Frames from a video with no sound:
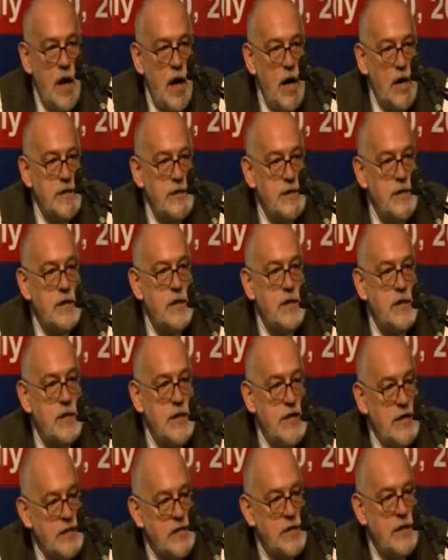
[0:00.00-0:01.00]
I
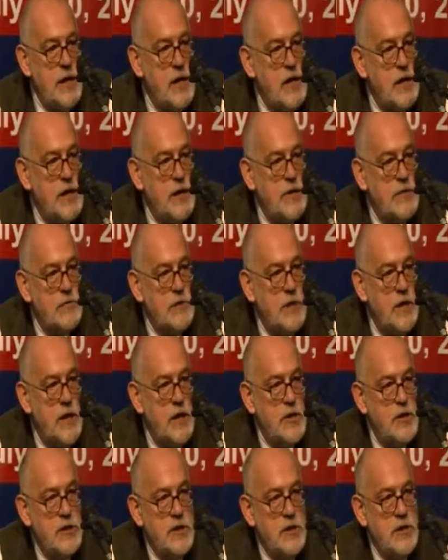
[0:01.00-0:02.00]
think Israel
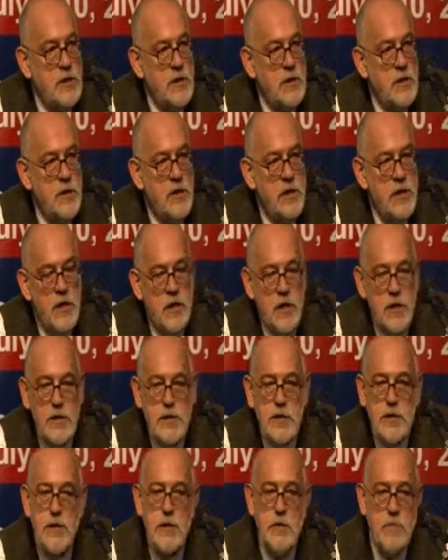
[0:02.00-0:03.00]
education
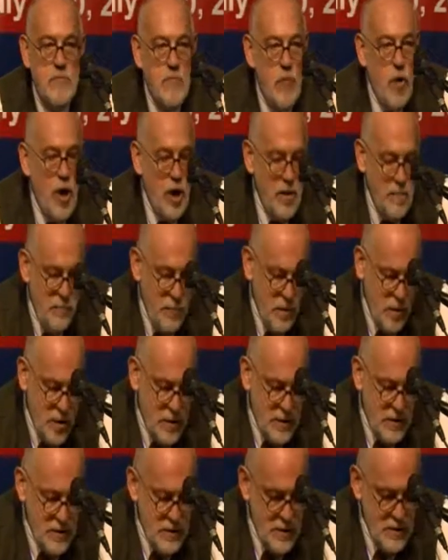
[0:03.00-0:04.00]
is more
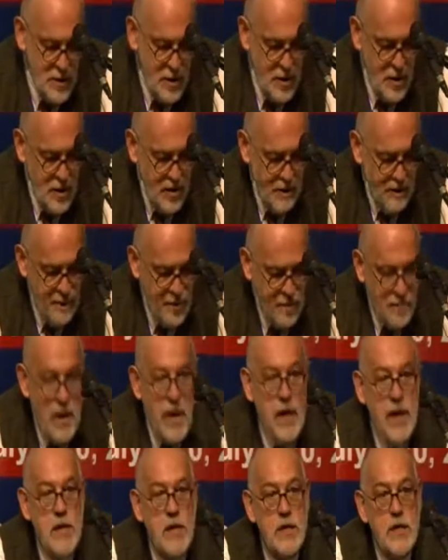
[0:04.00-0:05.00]
important for
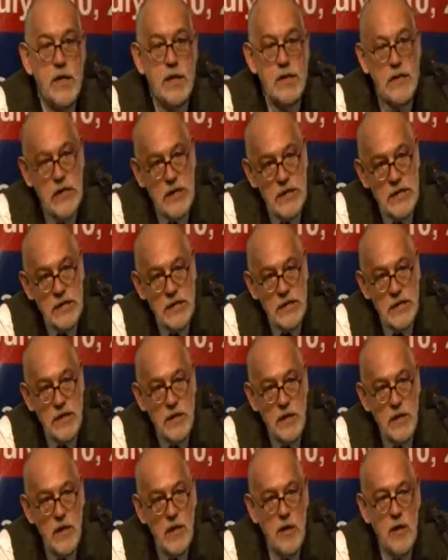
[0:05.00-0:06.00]
my
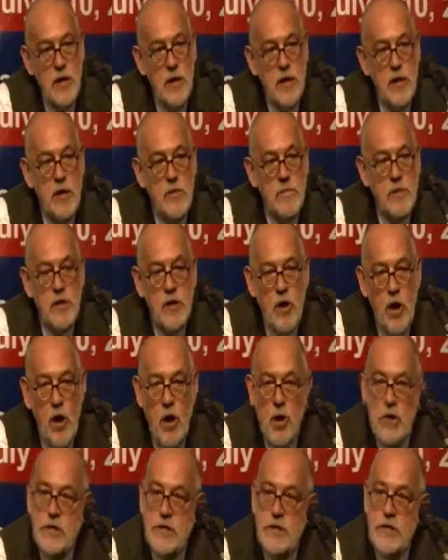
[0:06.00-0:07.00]
country
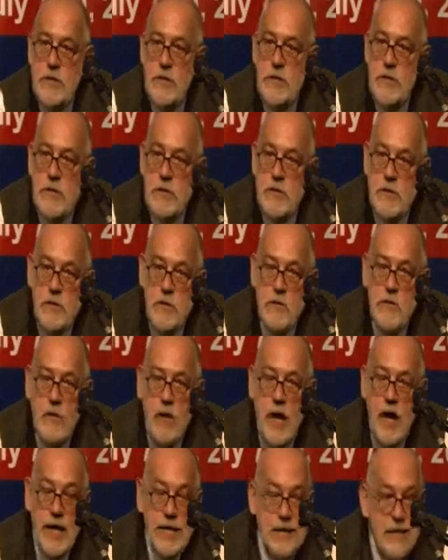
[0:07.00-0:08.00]
because to
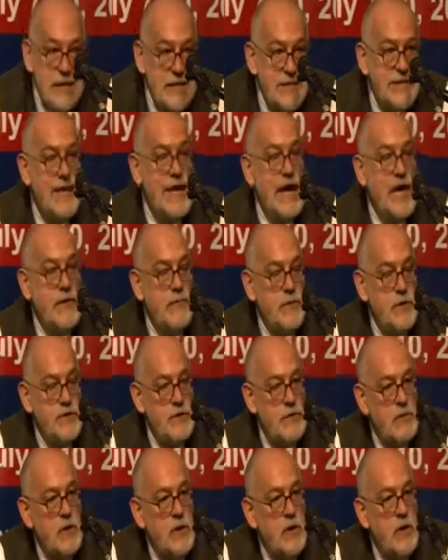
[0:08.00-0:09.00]
understand
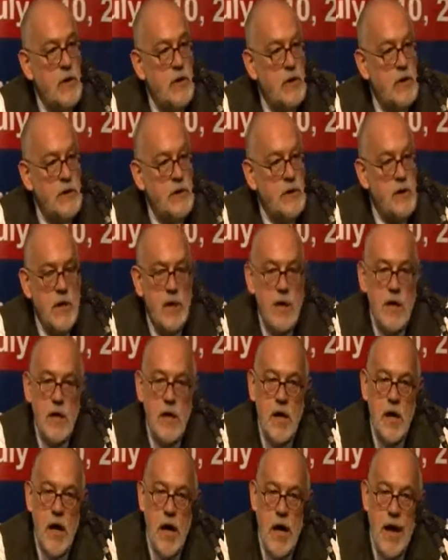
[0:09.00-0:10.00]
what's going on
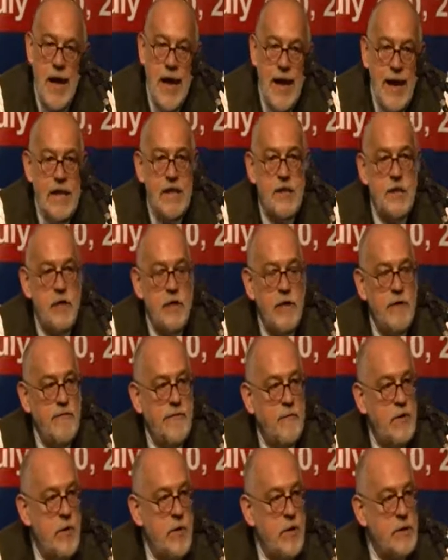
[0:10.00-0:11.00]
and,
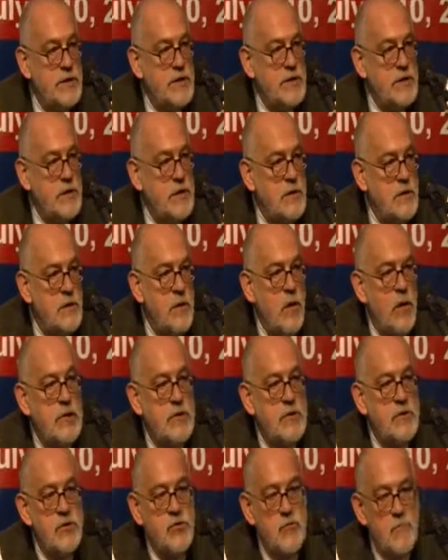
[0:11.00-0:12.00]
of course,
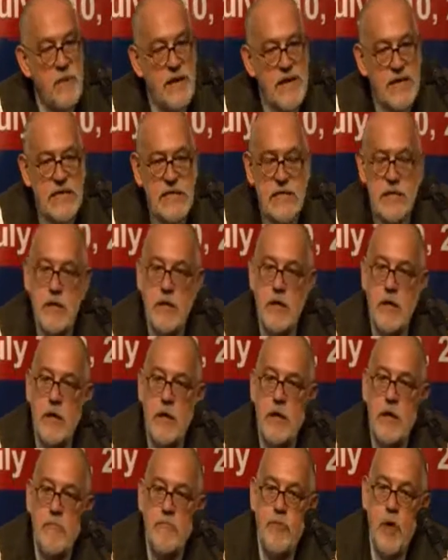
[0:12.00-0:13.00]
not to mix
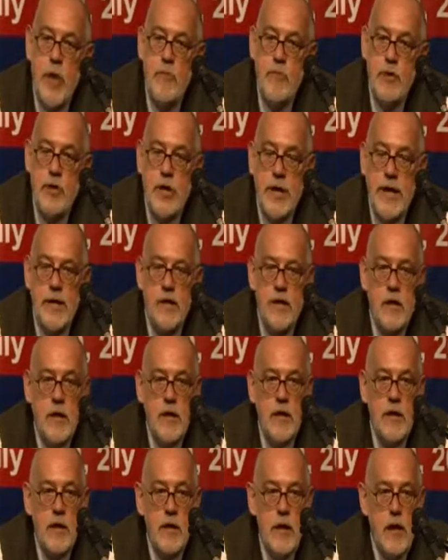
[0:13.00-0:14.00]

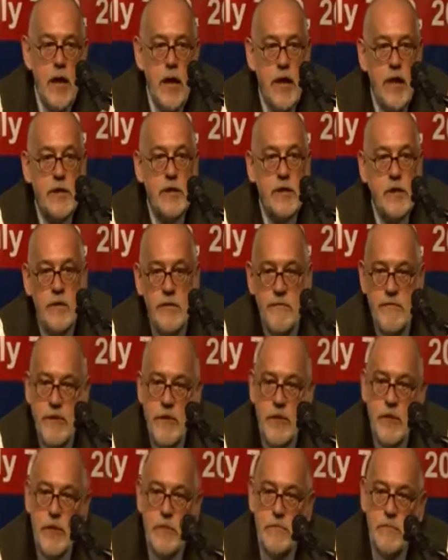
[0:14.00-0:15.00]
perpetrator and
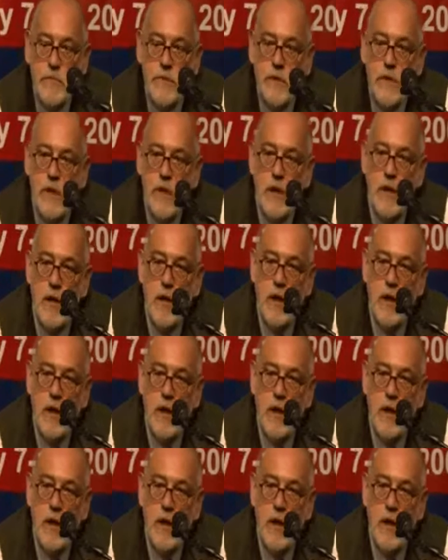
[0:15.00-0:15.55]
victims.